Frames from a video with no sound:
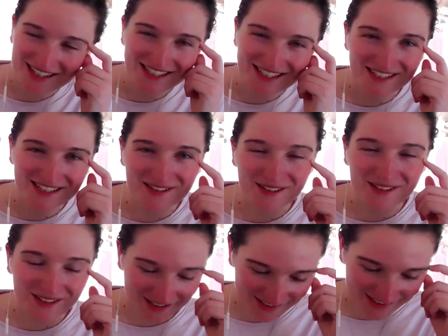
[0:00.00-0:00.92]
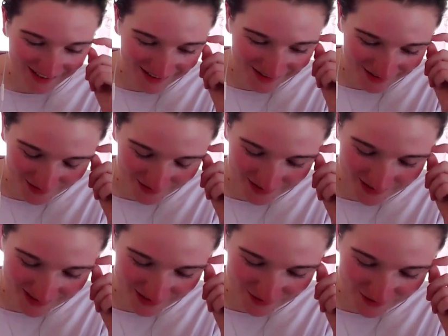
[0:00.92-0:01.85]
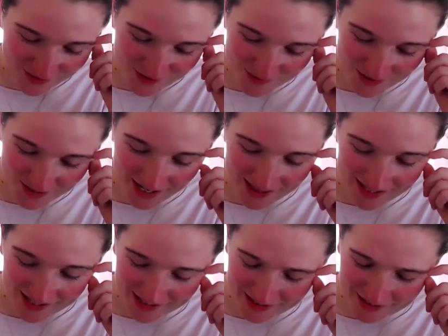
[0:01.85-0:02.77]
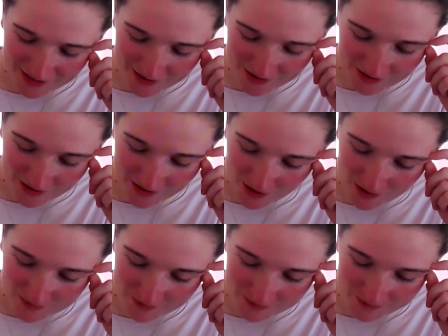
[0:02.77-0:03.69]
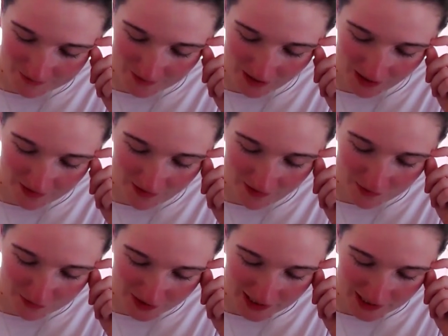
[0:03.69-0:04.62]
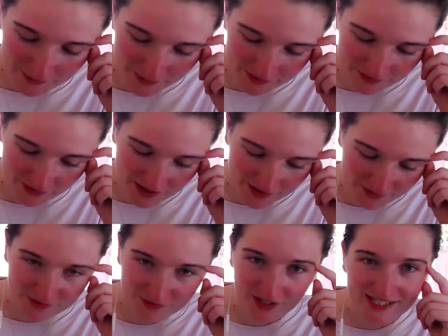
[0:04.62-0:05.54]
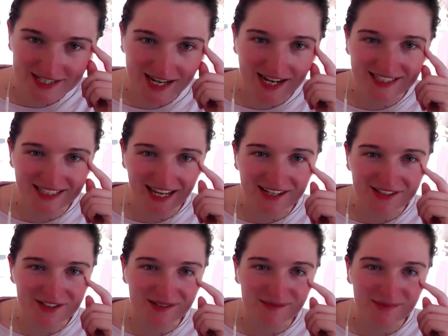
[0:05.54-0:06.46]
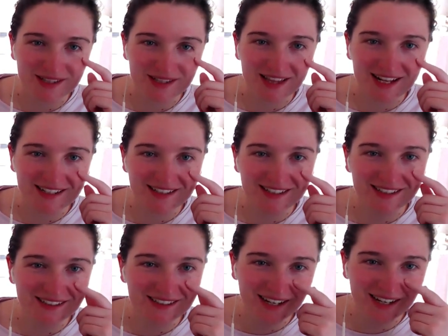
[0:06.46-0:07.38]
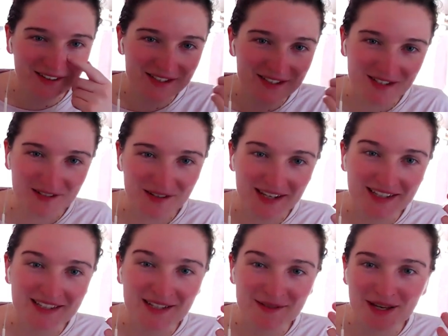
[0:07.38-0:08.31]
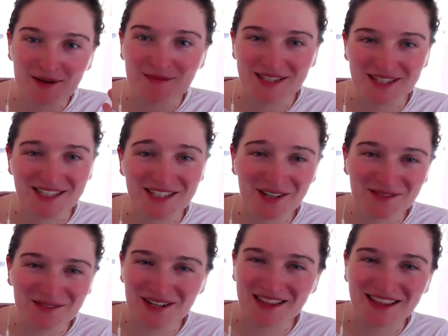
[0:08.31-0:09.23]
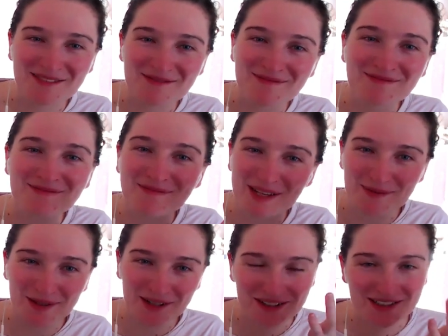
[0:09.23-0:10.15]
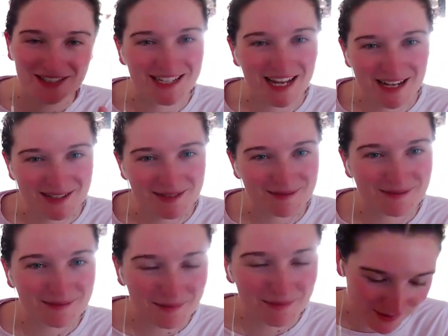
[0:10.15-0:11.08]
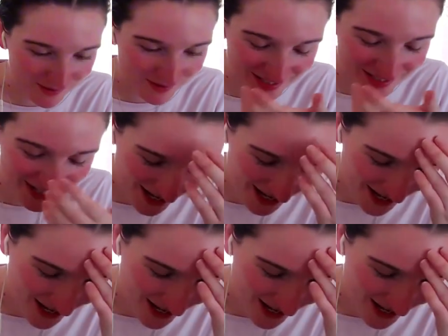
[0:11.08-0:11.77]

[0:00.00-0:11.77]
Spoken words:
that's a difficult one. I think I've never really been a fan of the phrase anti-aging, but then I also sometimes it's the one that people understand most.